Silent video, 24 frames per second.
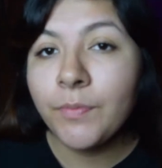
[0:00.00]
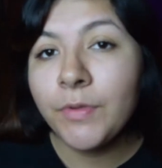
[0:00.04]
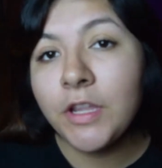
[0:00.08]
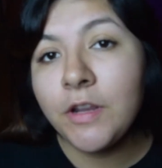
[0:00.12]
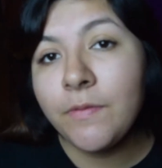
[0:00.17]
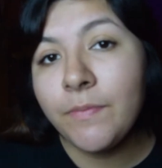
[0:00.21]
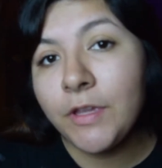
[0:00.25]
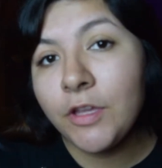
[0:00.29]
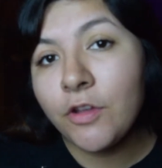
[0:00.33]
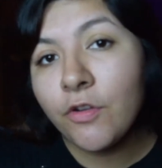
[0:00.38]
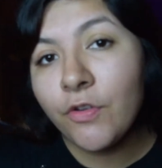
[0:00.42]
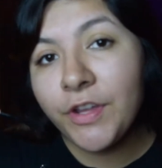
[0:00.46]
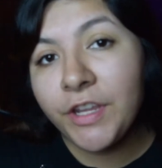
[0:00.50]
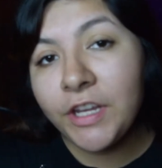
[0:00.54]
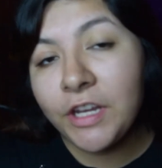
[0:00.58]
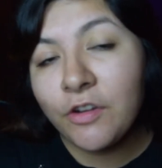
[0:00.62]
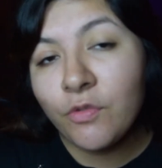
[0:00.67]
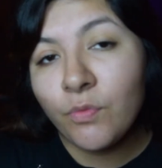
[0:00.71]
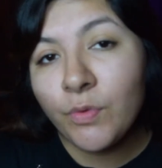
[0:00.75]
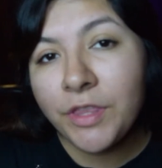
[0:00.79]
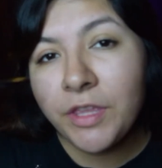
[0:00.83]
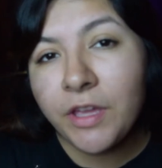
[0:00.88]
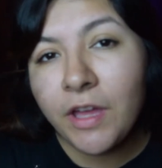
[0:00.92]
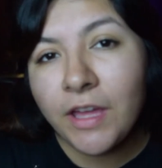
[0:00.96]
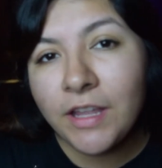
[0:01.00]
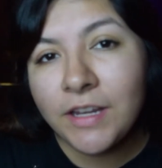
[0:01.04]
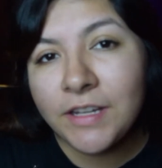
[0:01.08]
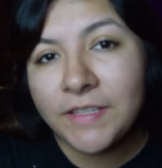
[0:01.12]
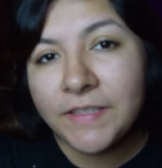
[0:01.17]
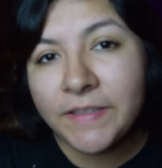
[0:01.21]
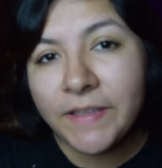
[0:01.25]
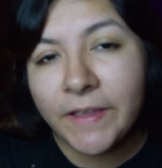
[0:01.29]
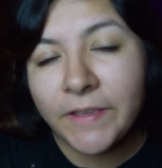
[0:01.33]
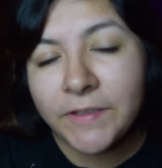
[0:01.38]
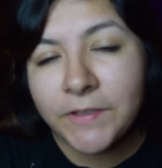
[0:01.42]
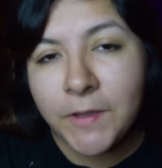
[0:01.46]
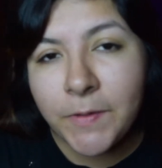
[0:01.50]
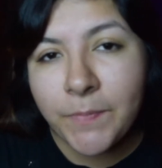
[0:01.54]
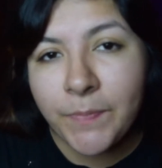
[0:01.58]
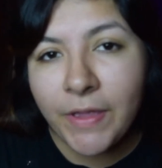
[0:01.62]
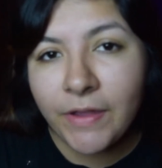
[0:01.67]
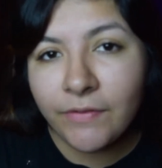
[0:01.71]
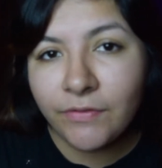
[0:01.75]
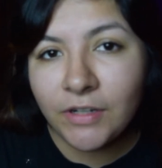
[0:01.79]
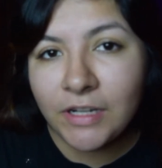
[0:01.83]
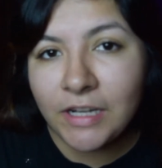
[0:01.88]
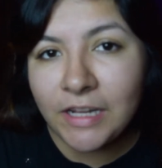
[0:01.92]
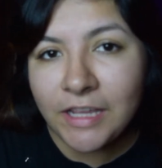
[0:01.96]
I'm going to be going in with the Anastasia
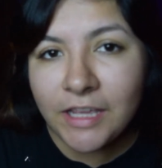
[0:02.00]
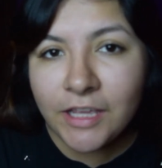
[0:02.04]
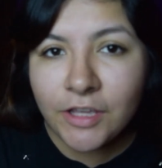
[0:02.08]
Beverly